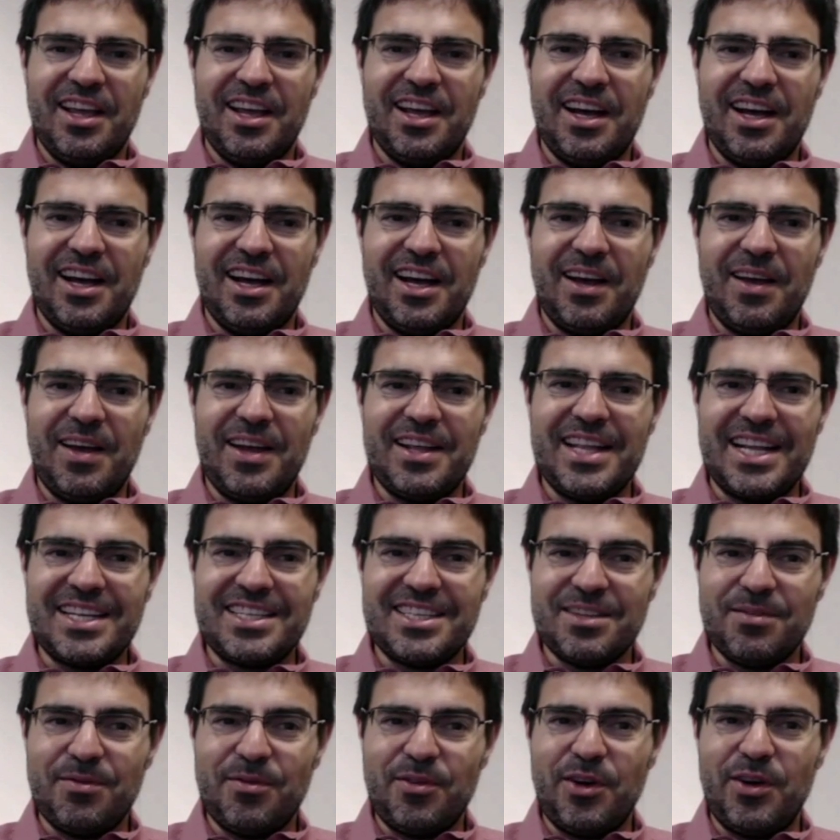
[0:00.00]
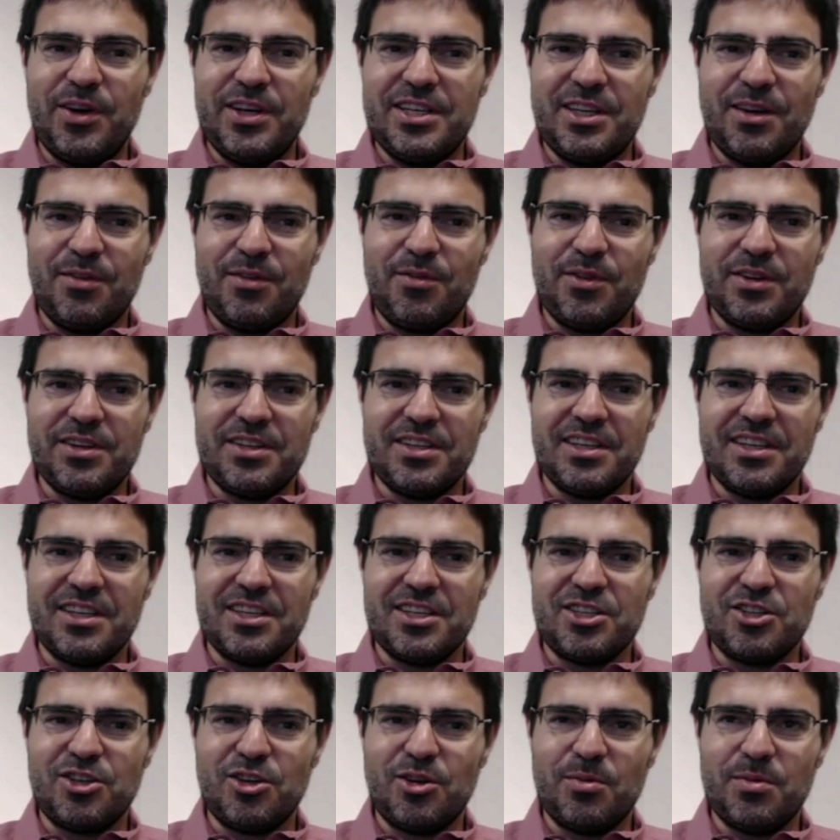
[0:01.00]
and that's a very
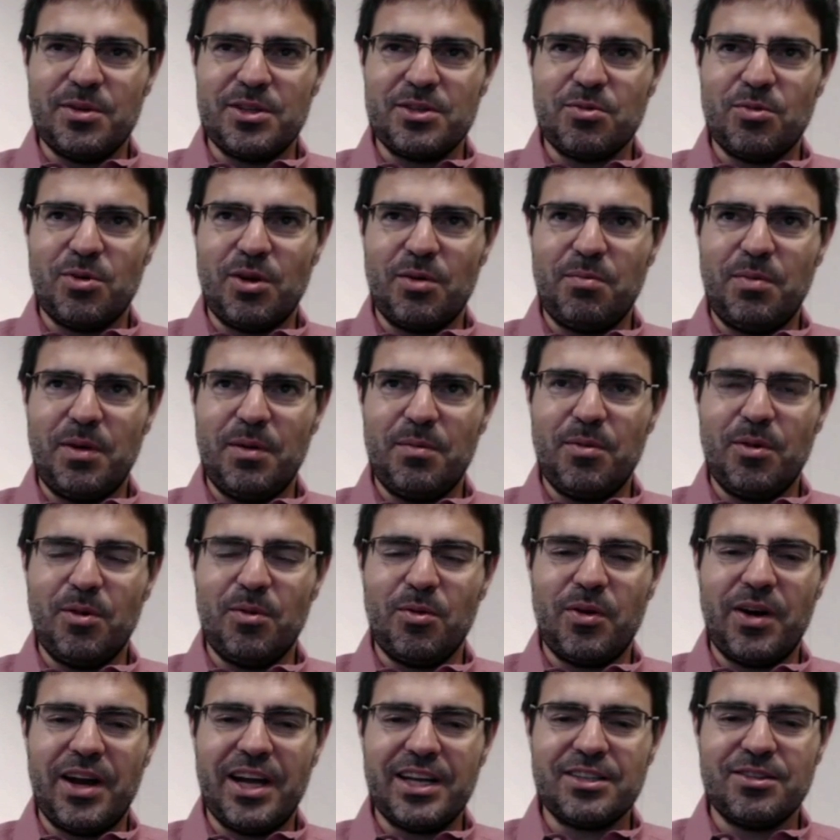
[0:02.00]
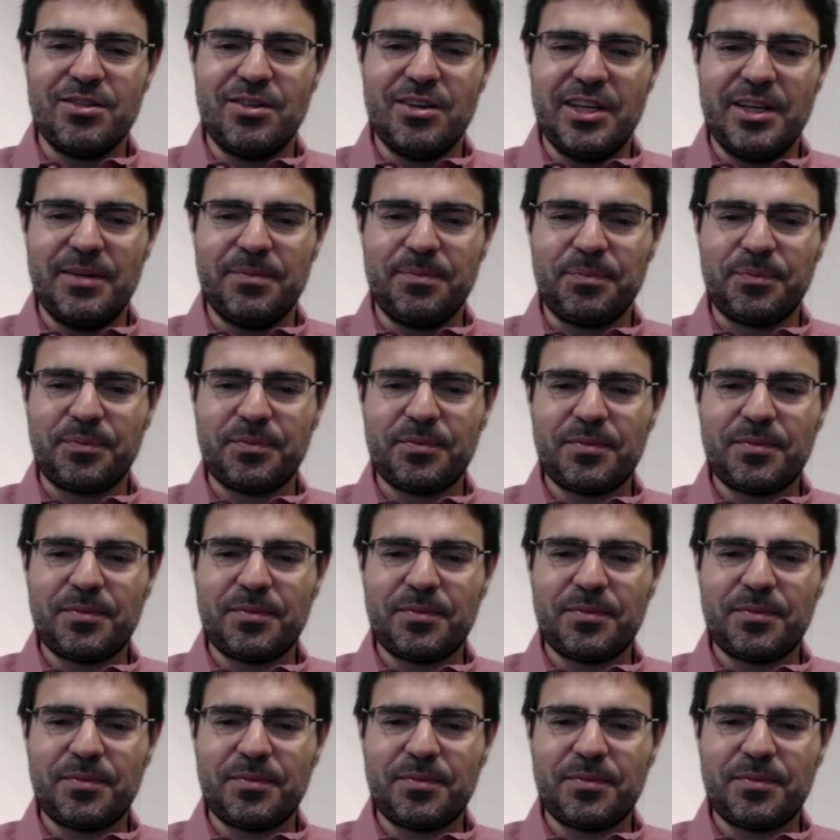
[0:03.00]
different service where people were actually